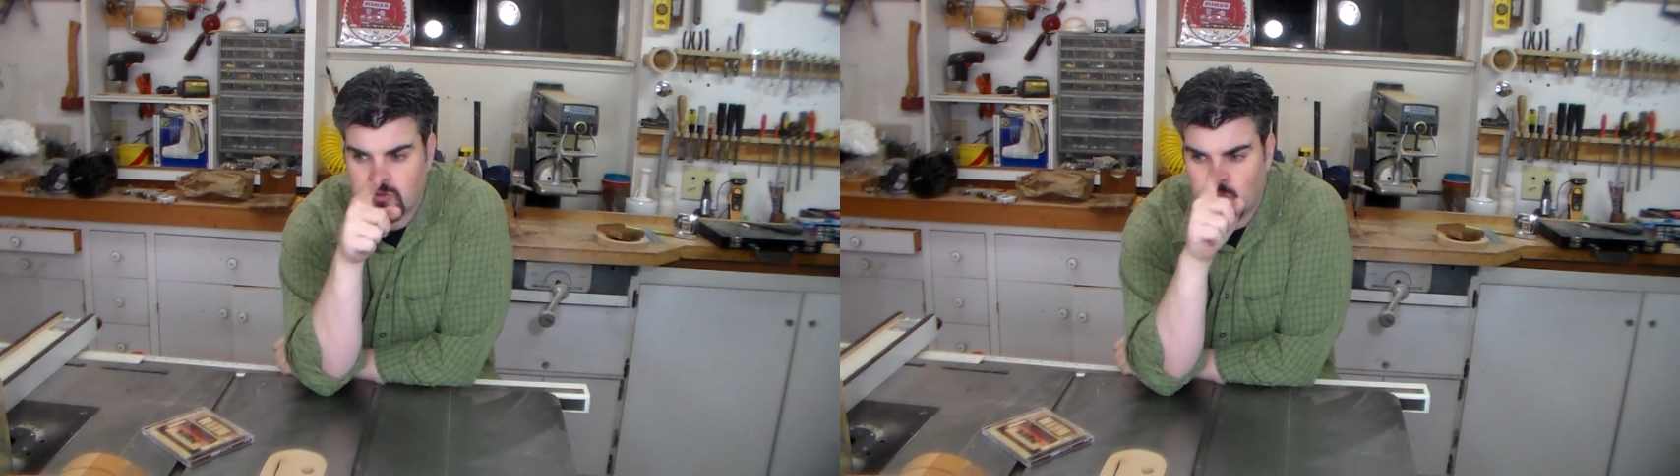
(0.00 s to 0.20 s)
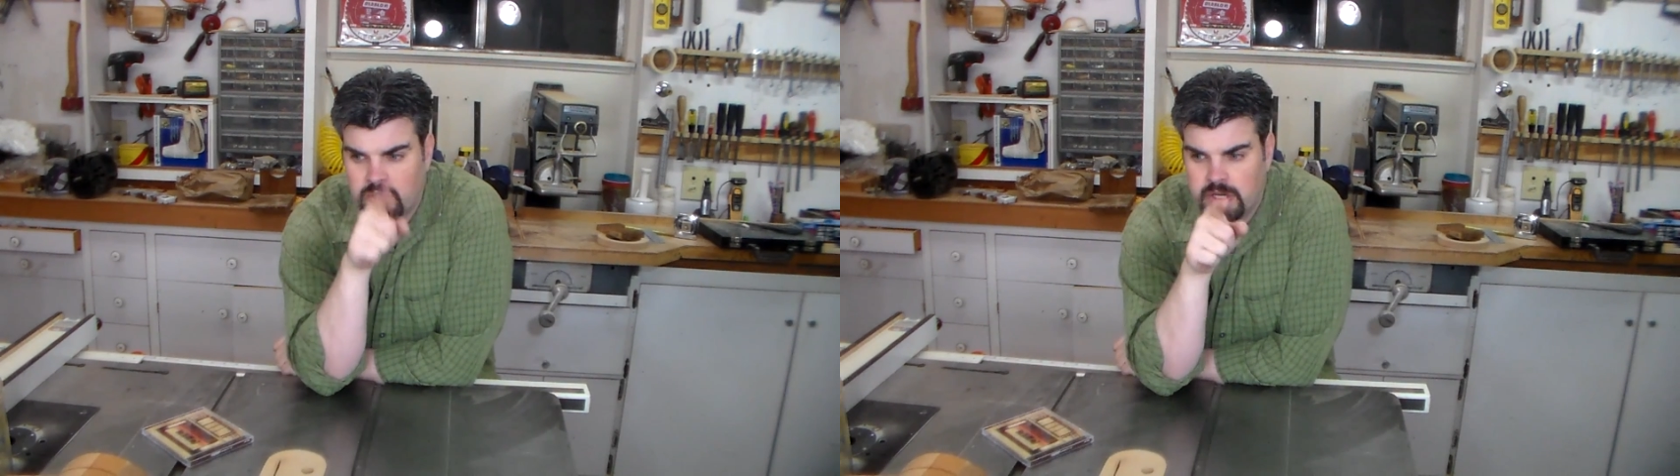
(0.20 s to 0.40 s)

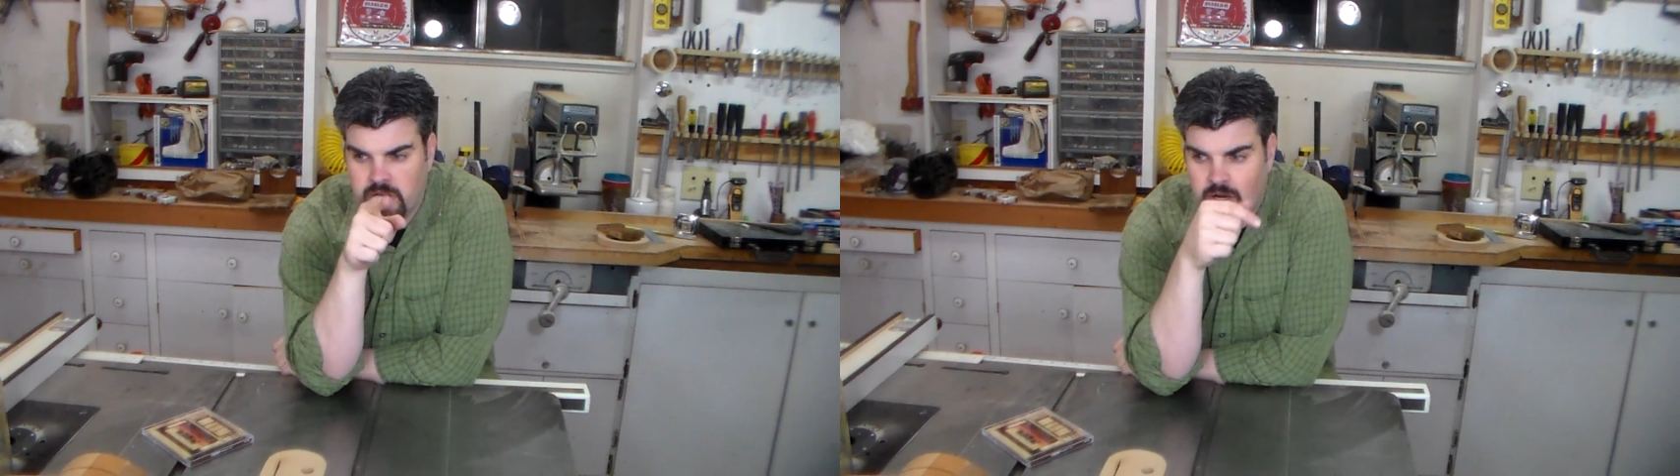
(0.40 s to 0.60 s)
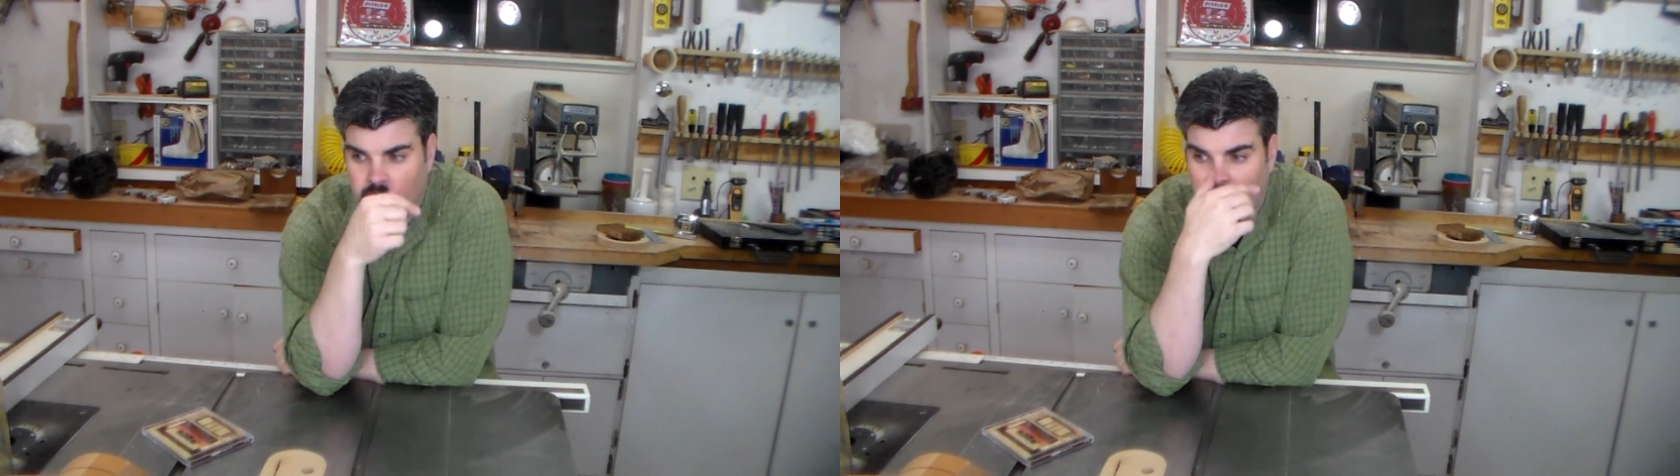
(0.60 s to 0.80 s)

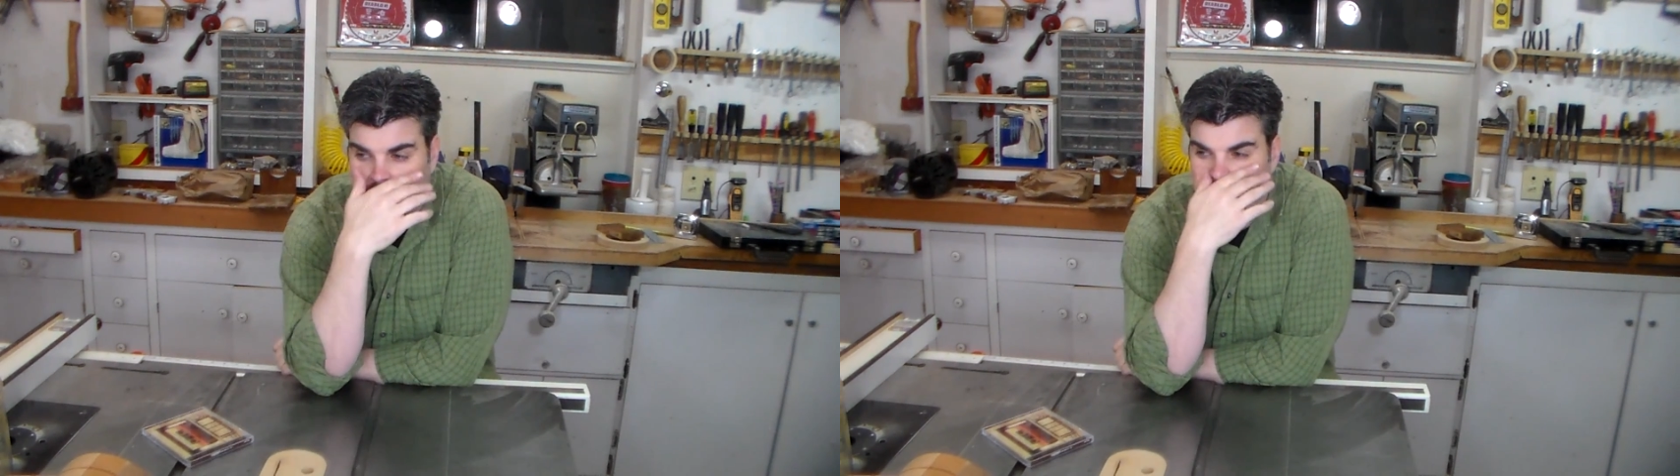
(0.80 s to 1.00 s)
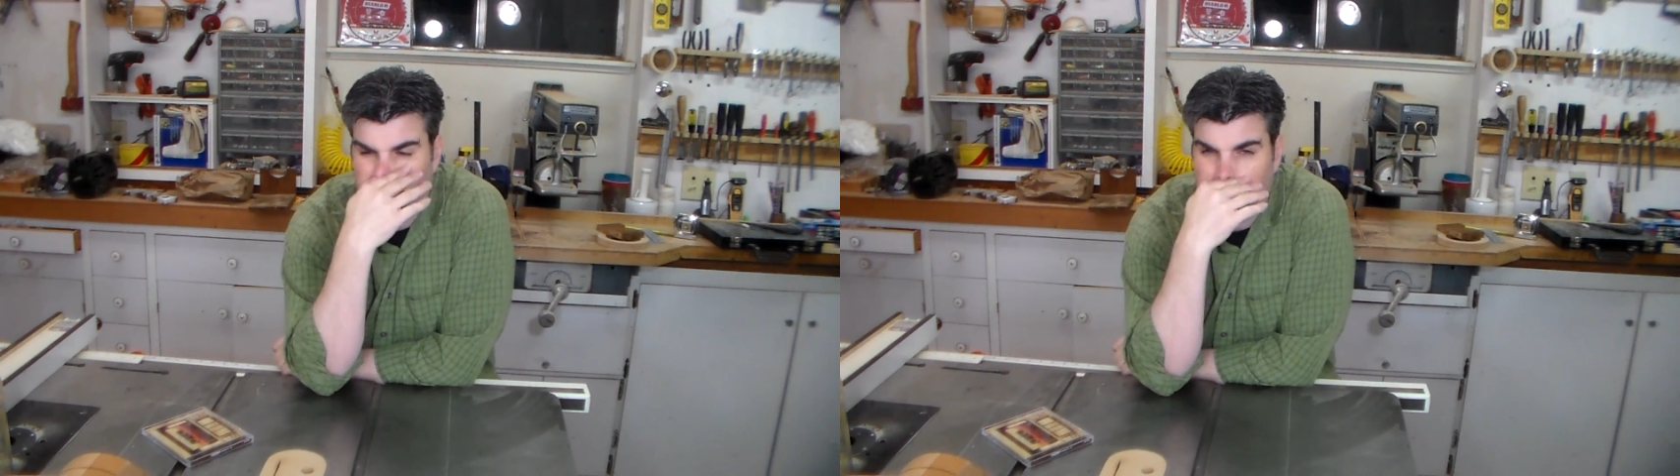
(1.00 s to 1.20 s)
working
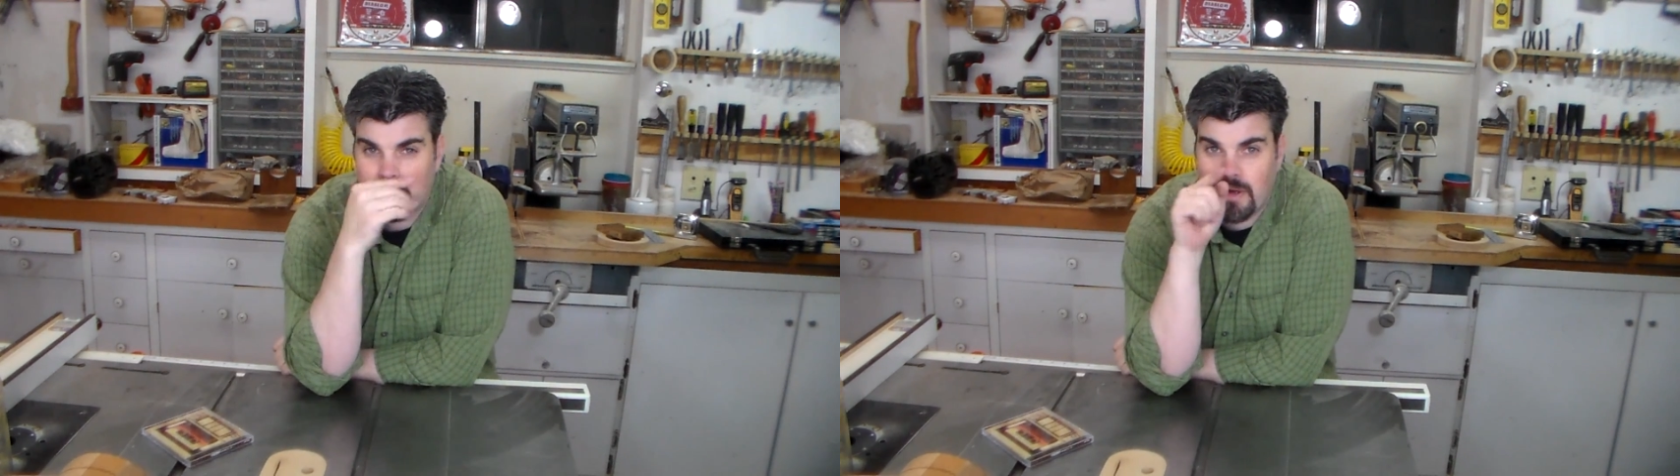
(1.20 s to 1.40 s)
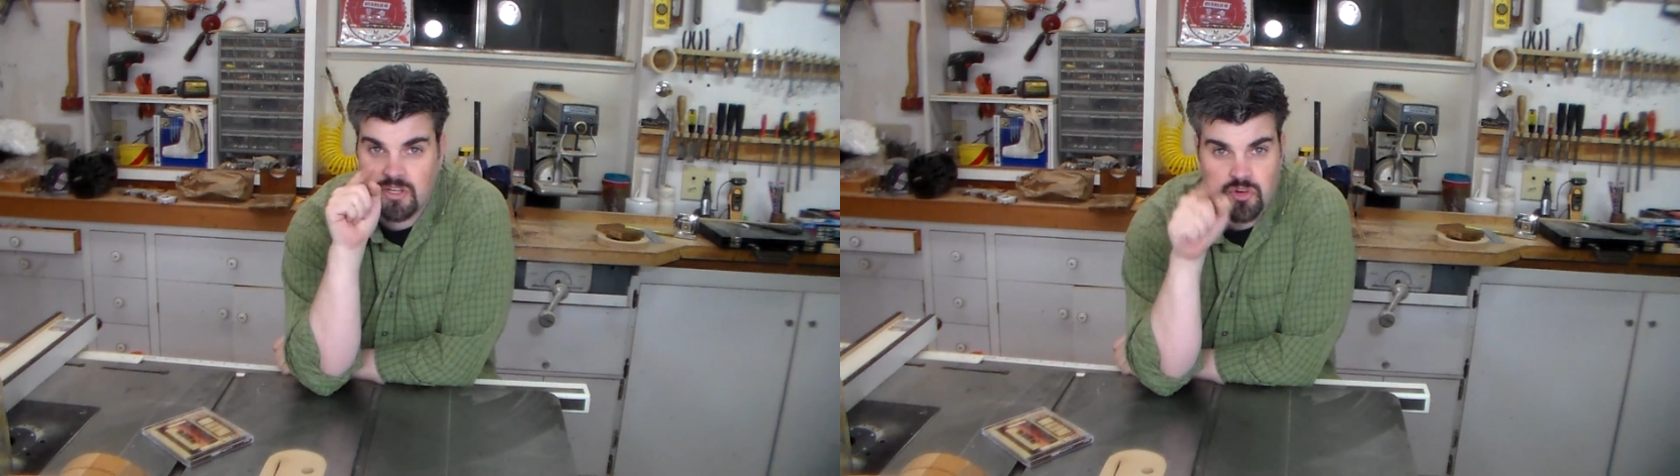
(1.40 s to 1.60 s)
on
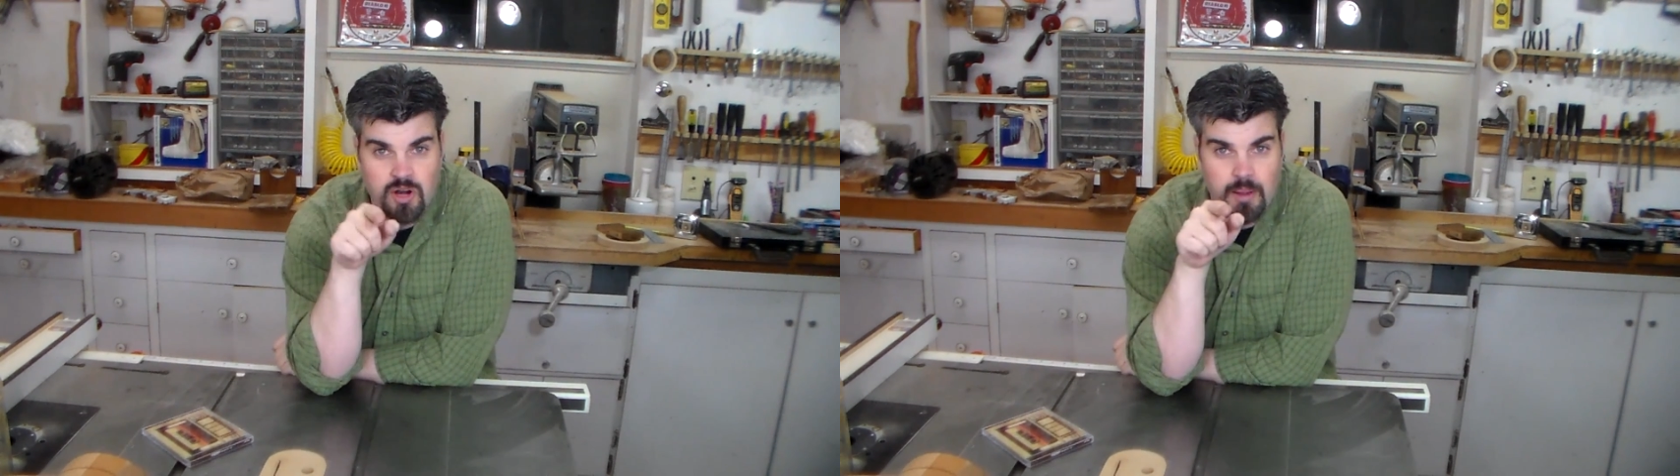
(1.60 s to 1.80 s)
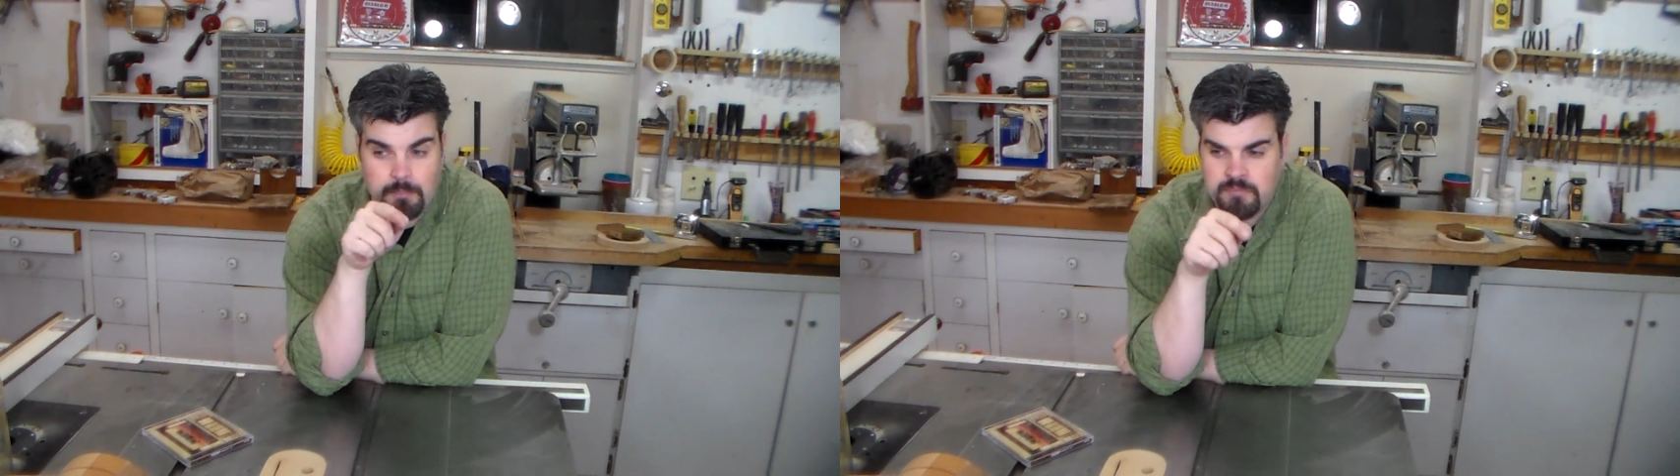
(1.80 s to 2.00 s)
my
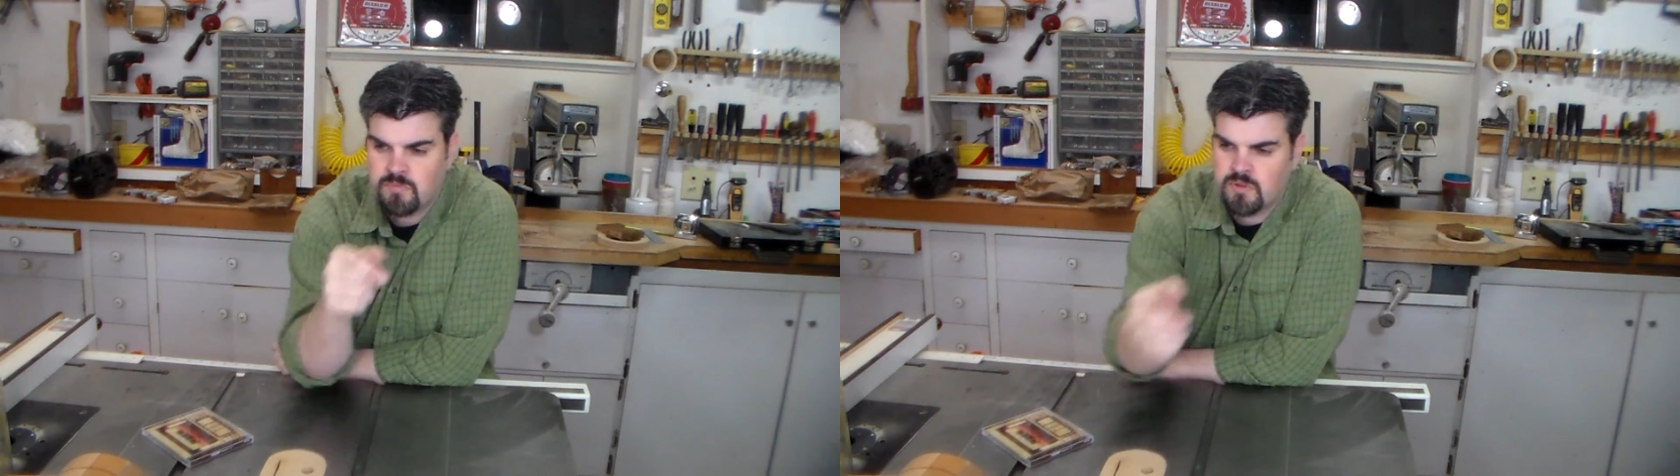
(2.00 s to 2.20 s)
drum.